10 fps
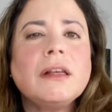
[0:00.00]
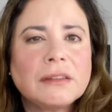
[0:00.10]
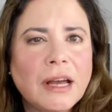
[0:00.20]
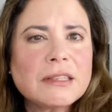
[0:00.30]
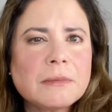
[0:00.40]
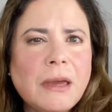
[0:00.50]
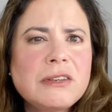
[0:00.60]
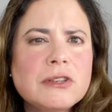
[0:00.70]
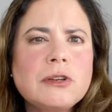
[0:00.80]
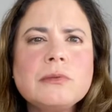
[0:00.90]
Lots of
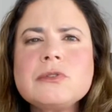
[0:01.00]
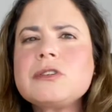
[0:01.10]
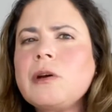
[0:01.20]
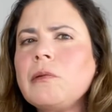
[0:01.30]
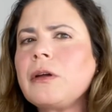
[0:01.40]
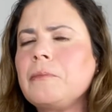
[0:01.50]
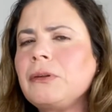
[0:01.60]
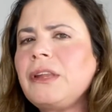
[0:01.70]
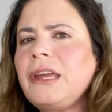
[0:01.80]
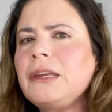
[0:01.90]
my students don't
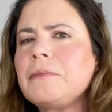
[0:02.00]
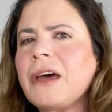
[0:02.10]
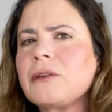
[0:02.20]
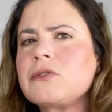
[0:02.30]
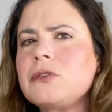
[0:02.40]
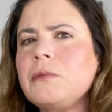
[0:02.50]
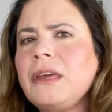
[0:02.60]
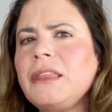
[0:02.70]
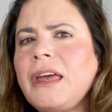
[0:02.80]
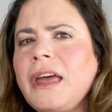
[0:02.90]
complain about
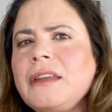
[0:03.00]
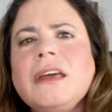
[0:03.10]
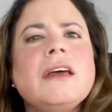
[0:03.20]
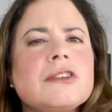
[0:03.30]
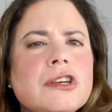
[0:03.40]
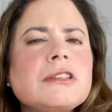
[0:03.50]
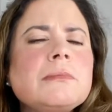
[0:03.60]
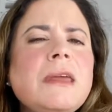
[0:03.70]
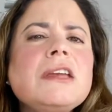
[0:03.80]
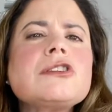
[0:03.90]
doing that.
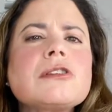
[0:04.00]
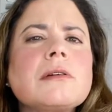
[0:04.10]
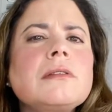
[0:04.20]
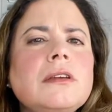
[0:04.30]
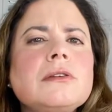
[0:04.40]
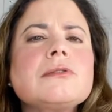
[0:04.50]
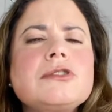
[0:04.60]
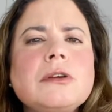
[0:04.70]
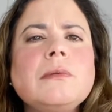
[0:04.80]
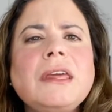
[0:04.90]
Just make sure that you're
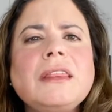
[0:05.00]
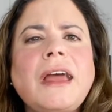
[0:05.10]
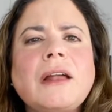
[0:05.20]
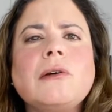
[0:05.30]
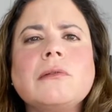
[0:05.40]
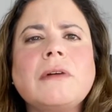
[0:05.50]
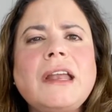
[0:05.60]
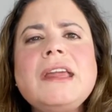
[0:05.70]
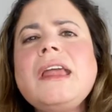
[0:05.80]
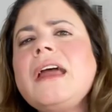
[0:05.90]
doing that
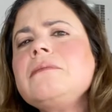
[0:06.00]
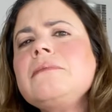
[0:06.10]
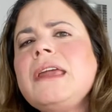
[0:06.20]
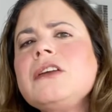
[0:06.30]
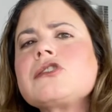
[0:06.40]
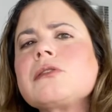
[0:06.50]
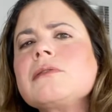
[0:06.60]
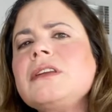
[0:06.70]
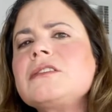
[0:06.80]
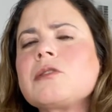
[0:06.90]
already, and make
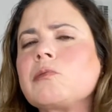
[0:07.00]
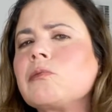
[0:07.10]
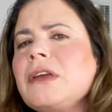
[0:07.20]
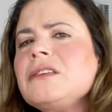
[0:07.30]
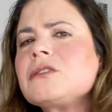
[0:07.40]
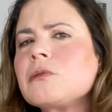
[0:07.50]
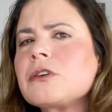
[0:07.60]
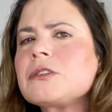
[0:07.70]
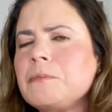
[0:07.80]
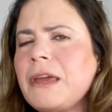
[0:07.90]
sure that it's a
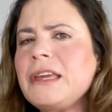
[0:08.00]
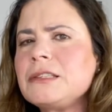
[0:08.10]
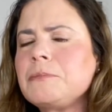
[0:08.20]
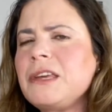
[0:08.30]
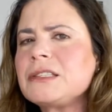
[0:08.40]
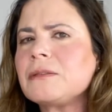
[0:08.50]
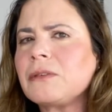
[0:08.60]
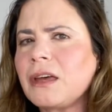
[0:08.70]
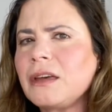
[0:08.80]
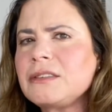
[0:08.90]
resource-based piece
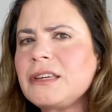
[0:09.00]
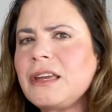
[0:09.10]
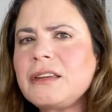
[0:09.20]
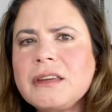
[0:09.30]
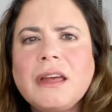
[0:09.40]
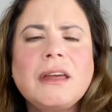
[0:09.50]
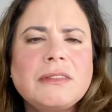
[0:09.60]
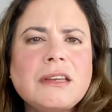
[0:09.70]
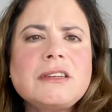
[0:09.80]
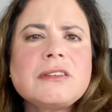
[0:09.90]
of content
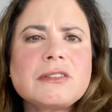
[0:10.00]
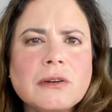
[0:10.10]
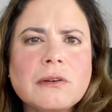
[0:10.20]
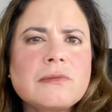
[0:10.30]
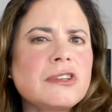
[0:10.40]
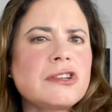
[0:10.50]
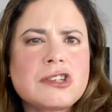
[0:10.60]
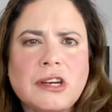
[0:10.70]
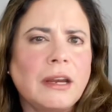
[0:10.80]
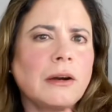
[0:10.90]
that deserves a
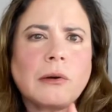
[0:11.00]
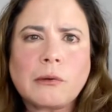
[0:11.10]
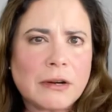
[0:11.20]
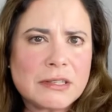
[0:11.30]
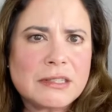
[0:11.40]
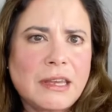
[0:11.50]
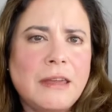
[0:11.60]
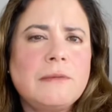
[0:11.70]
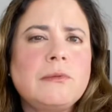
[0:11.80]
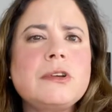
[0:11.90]
share or a
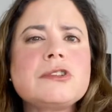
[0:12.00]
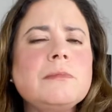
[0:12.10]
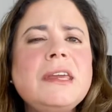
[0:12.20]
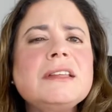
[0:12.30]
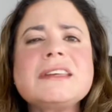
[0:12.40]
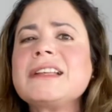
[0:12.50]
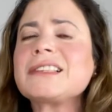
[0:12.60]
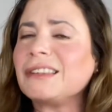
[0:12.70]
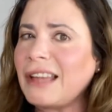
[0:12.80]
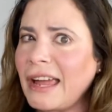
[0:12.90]
save, which means
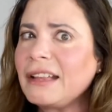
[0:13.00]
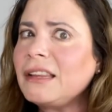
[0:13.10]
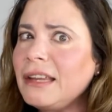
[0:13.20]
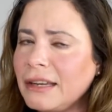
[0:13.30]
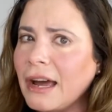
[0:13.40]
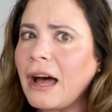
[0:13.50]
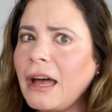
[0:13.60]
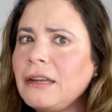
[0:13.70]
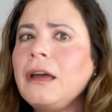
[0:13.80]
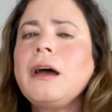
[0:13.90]
it's likely
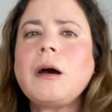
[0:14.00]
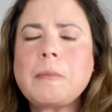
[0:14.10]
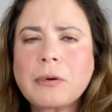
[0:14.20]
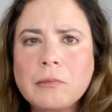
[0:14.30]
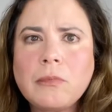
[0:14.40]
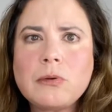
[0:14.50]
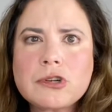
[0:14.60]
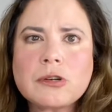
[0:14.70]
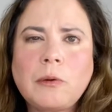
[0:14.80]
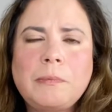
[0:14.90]
not a
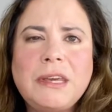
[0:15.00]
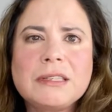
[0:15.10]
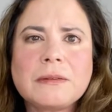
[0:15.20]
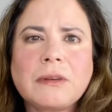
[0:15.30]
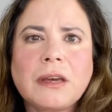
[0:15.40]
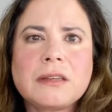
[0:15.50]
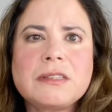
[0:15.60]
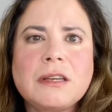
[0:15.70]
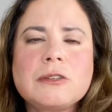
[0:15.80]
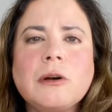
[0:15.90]
promotional piece of
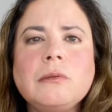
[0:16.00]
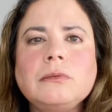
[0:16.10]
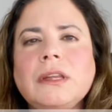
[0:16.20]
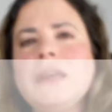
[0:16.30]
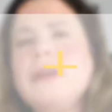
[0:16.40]
content only.